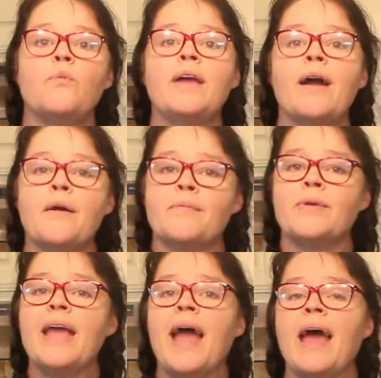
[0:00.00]
We
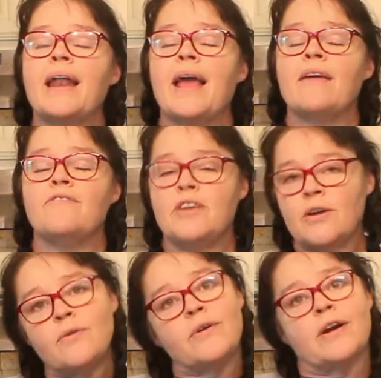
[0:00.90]
had a
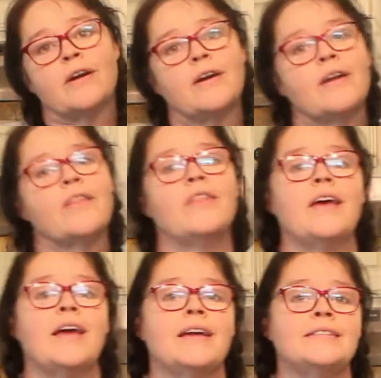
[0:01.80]
viewer
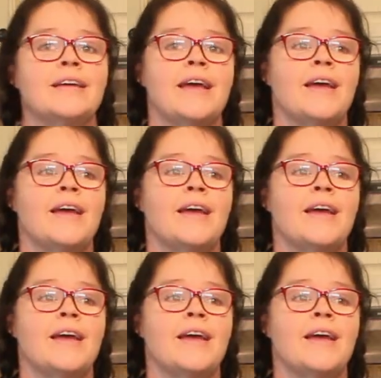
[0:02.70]
that